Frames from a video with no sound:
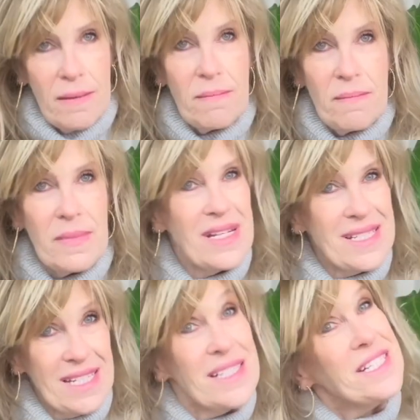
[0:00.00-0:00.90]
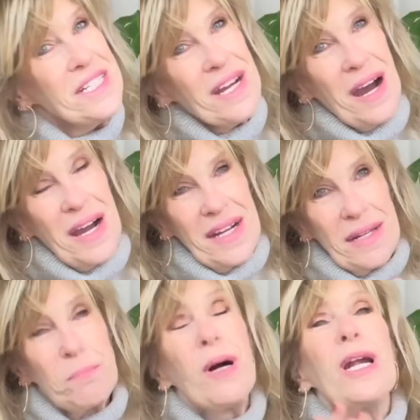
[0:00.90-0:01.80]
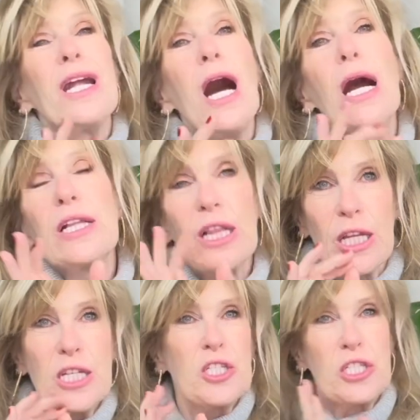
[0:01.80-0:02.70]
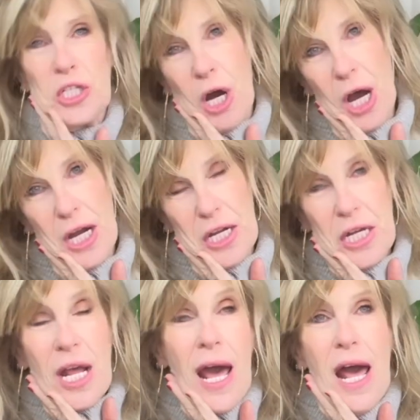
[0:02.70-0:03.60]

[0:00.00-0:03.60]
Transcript: Missy denied it, politely denied it,